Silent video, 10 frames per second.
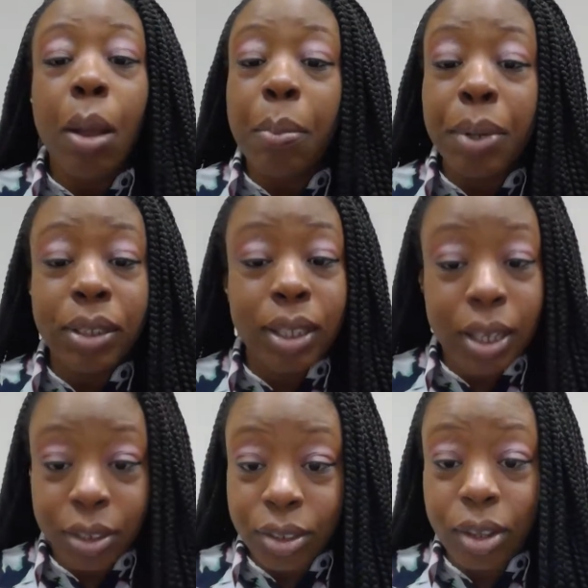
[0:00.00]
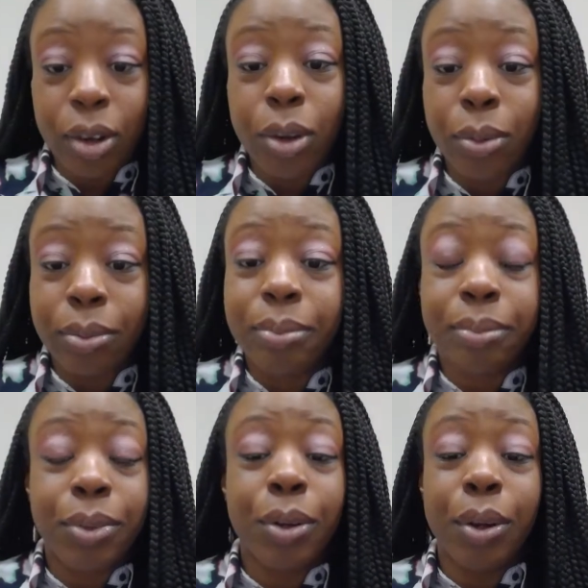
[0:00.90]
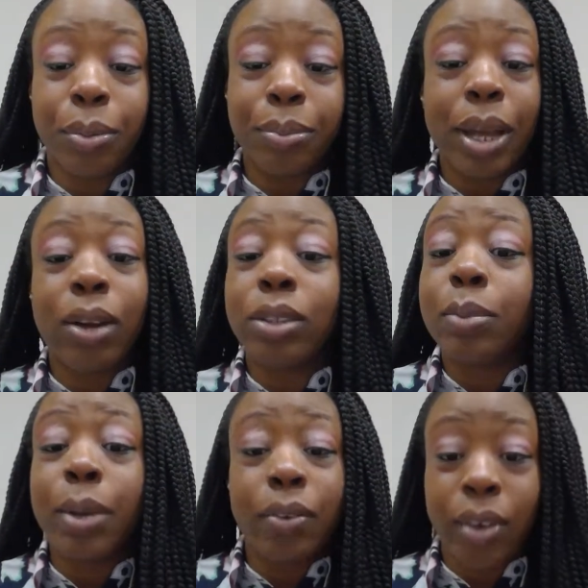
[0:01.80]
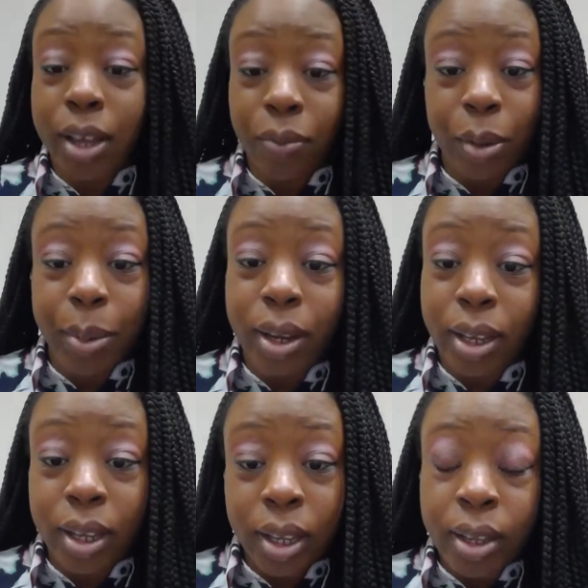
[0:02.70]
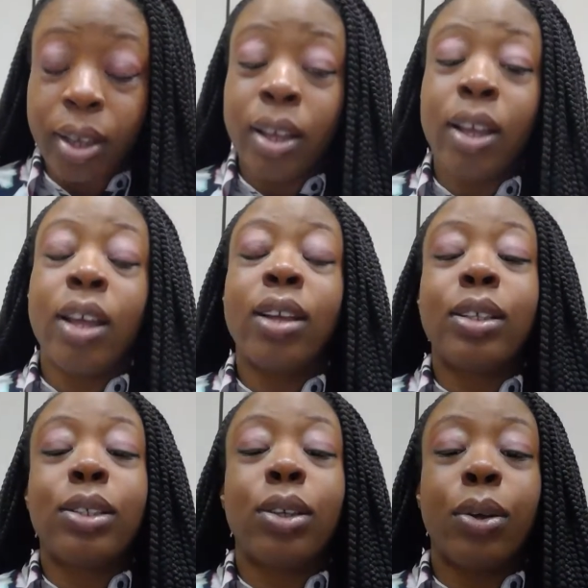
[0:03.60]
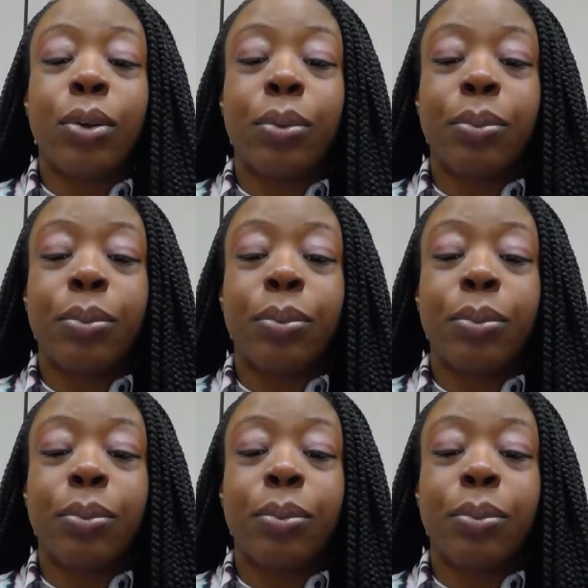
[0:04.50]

but to each their own, I don't speak for everybody. So